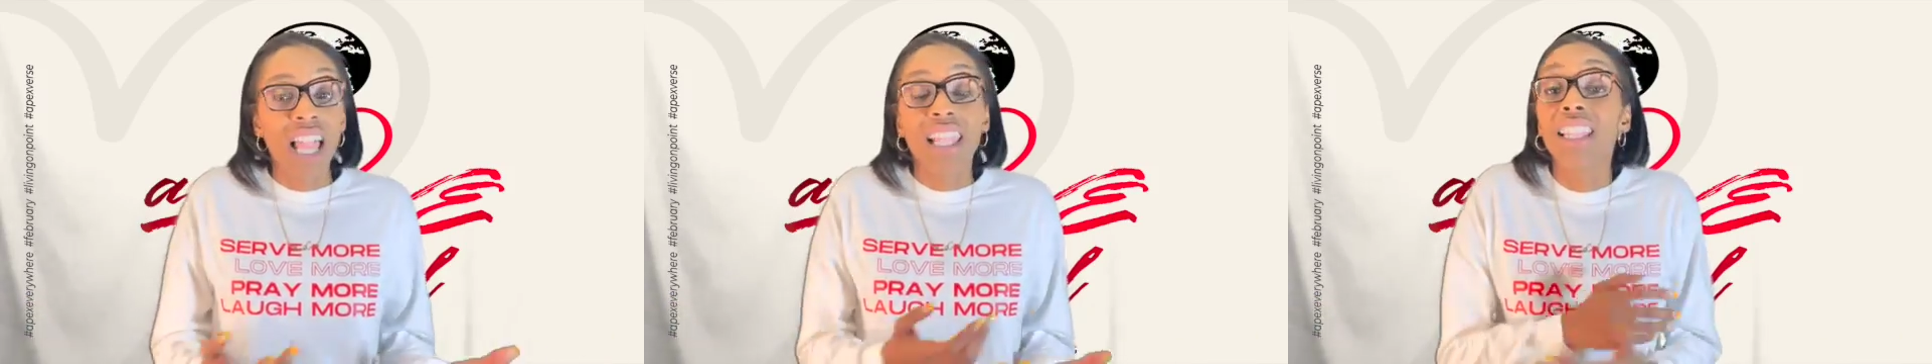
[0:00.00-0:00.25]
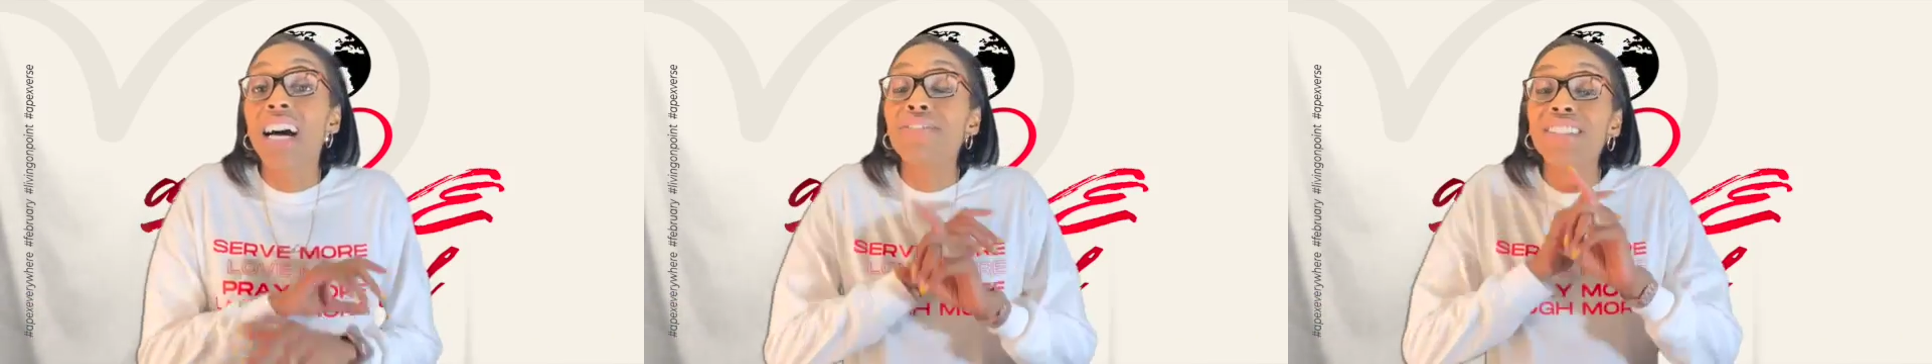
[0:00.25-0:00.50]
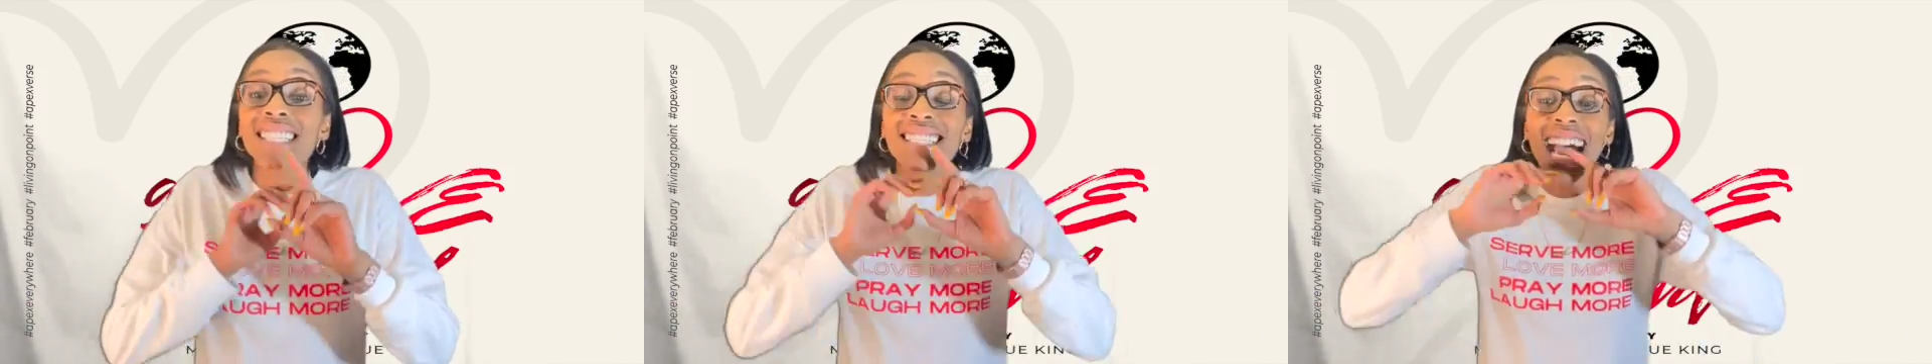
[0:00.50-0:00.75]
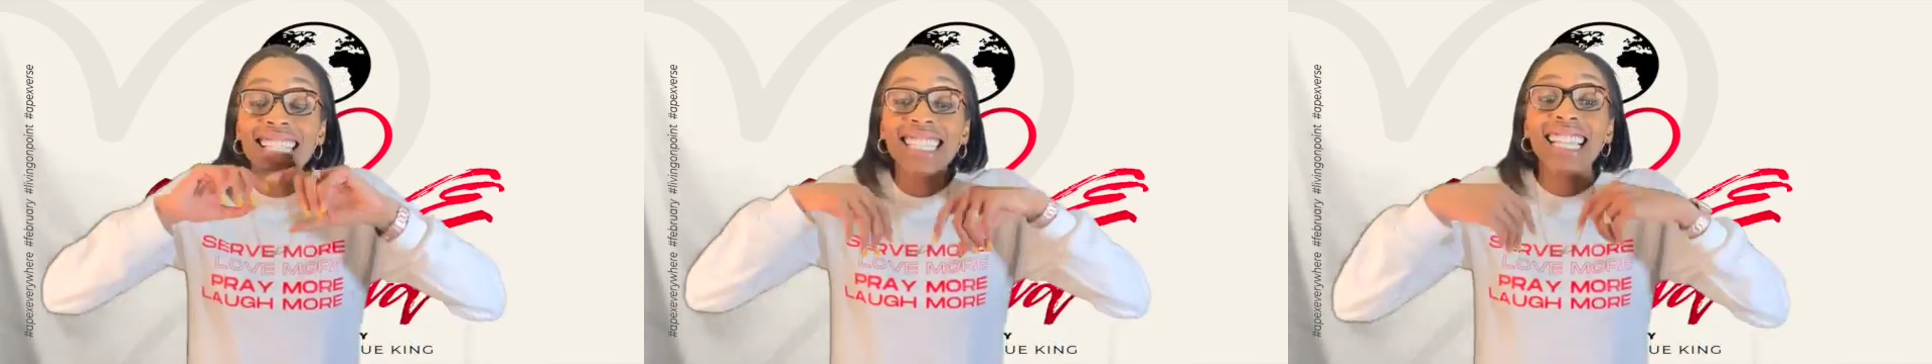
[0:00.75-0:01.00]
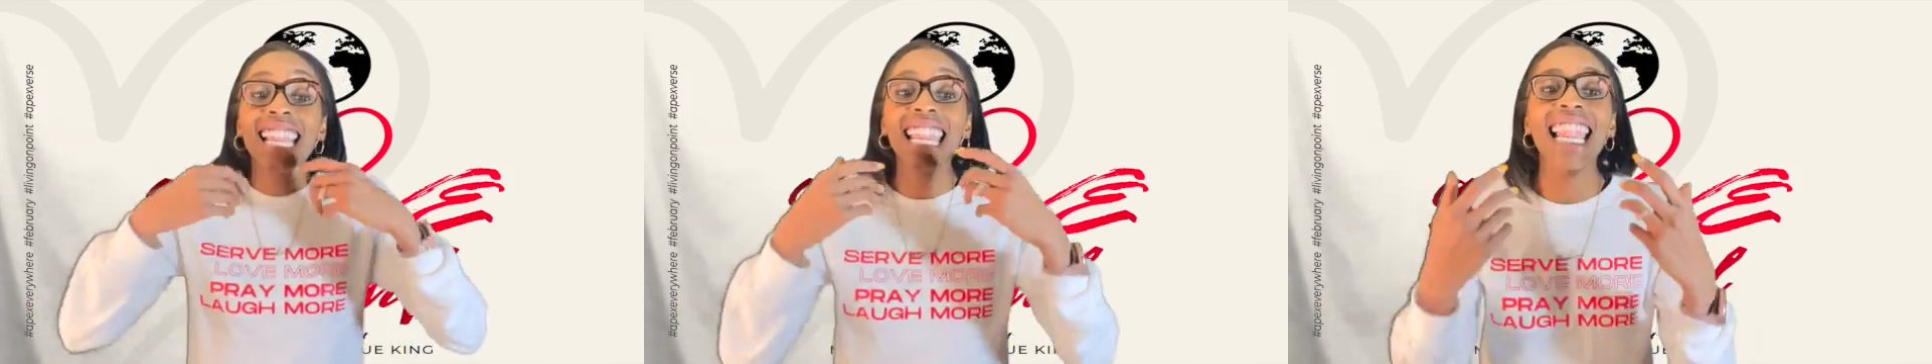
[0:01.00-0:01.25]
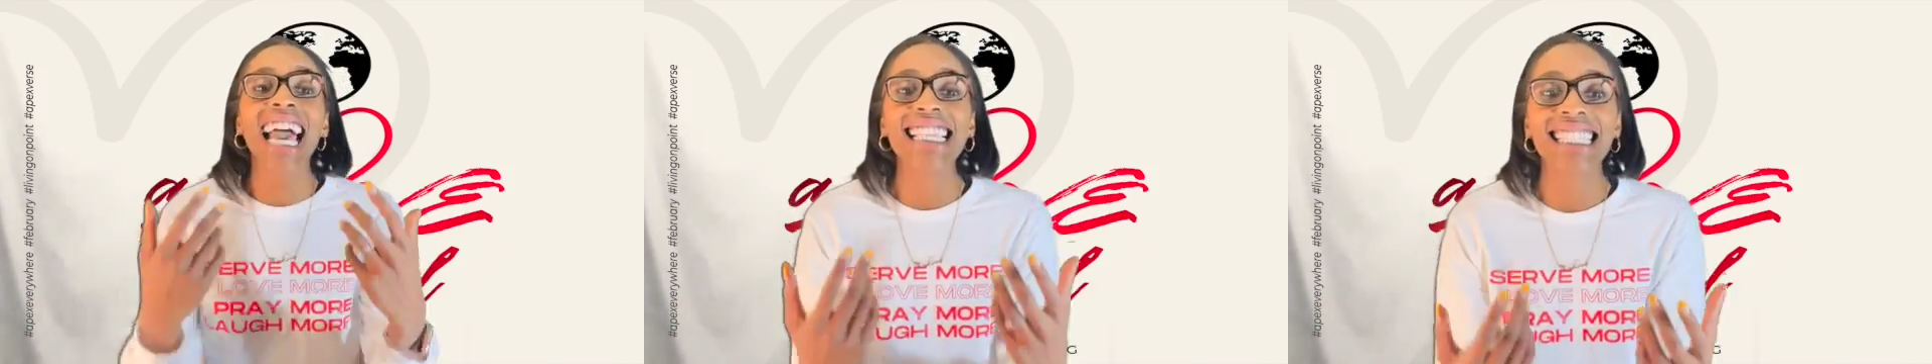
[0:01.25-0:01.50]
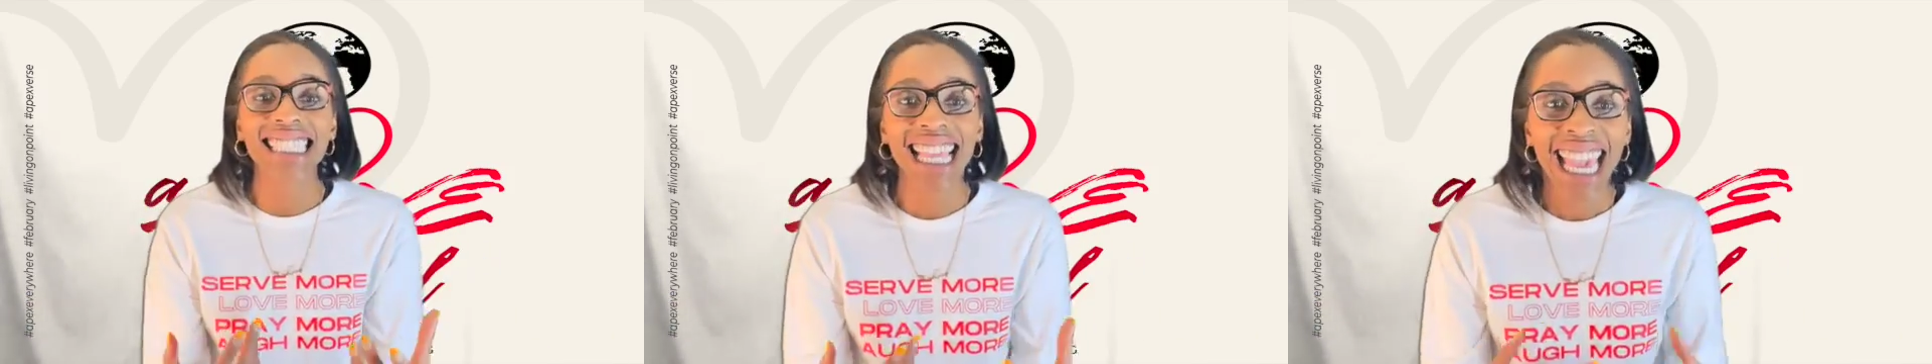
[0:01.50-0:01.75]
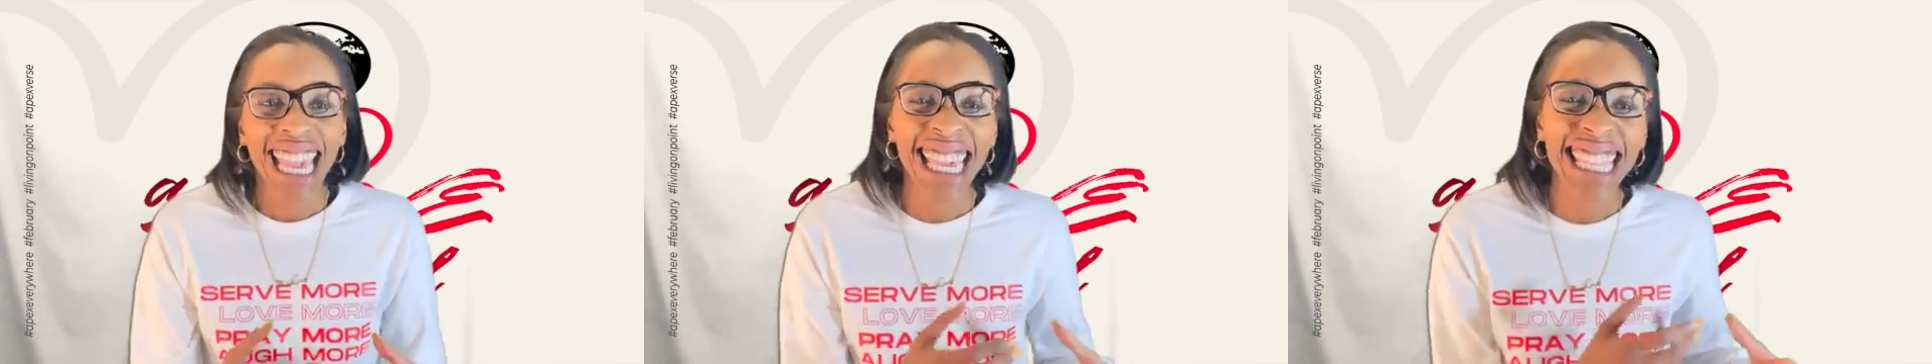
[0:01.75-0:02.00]
Love does not delight
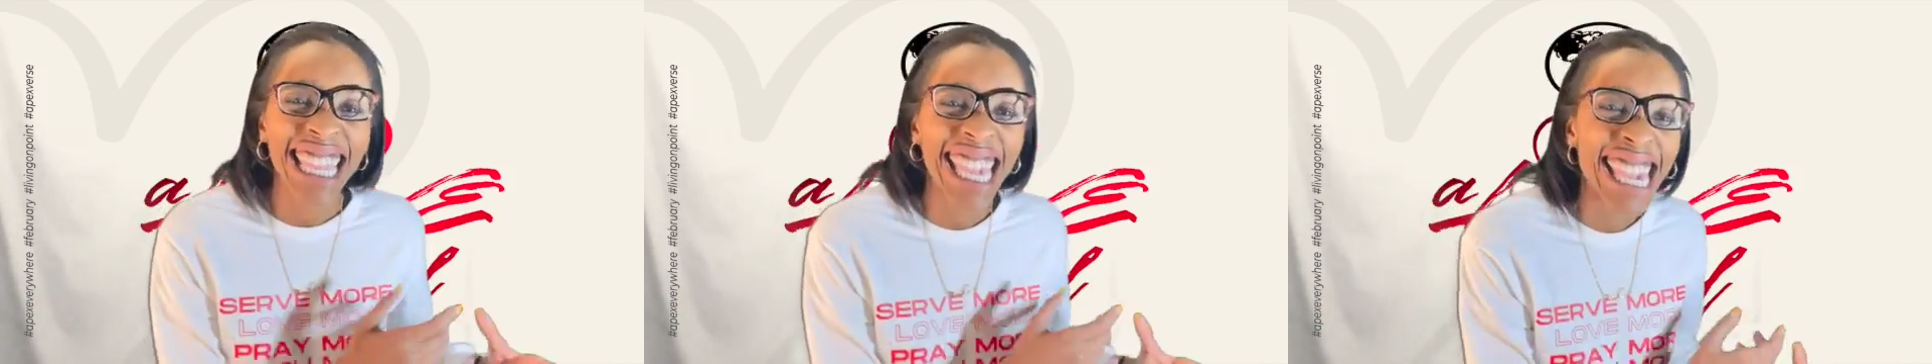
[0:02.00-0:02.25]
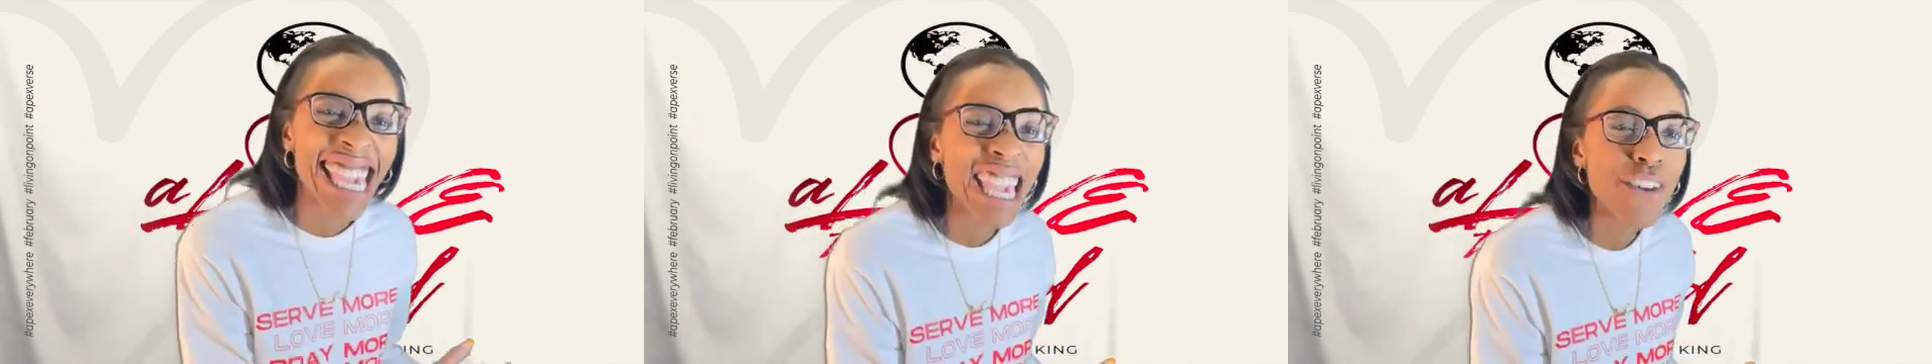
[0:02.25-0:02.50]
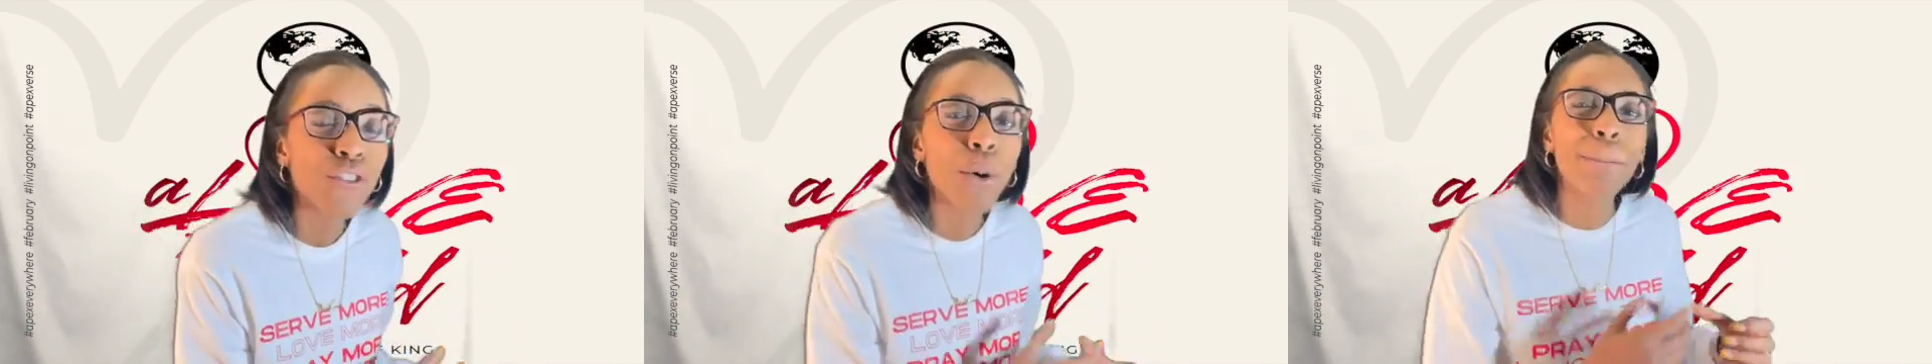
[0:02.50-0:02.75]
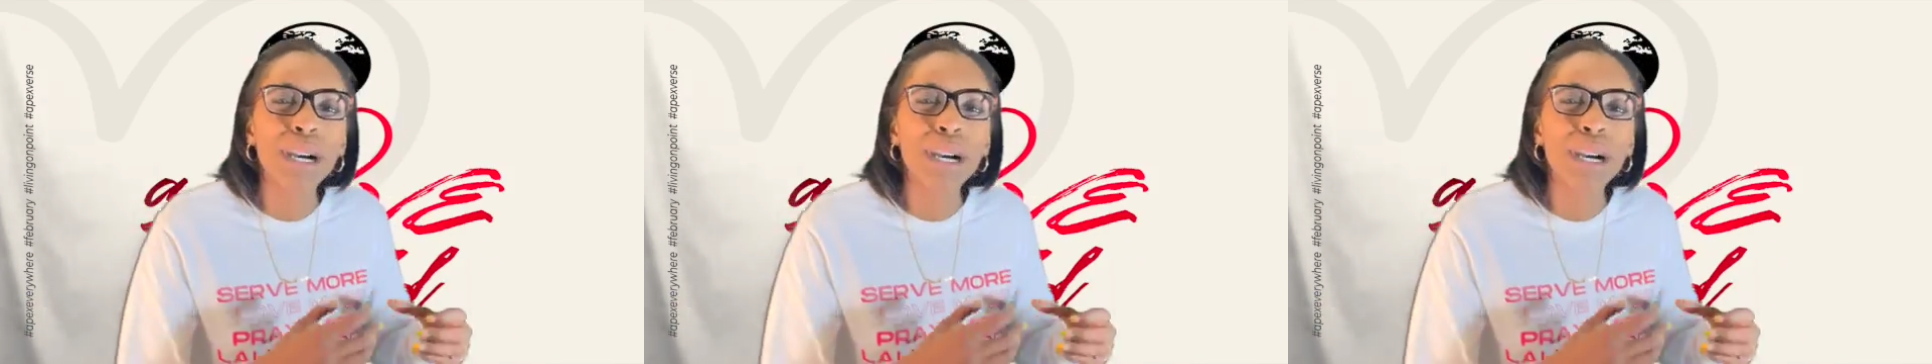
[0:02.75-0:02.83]
in evil,